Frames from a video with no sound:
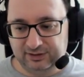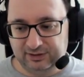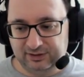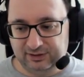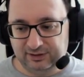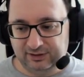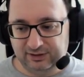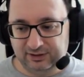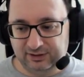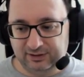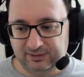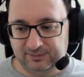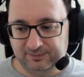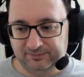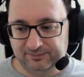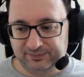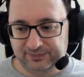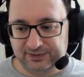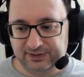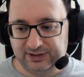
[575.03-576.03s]

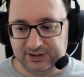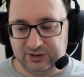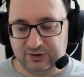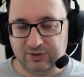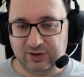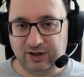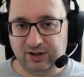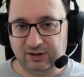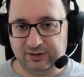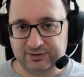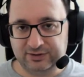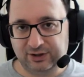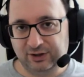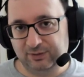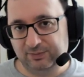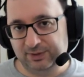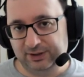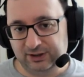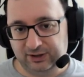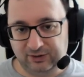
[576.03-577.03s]
that you can't go
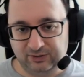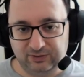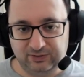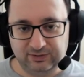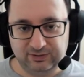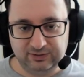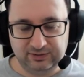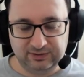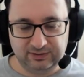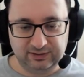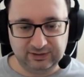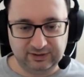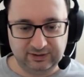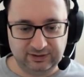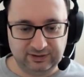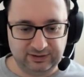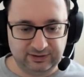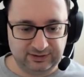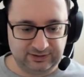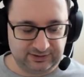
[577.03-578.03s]
below.
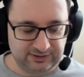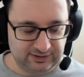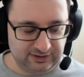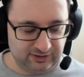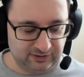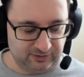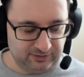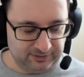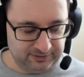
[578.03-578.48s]
So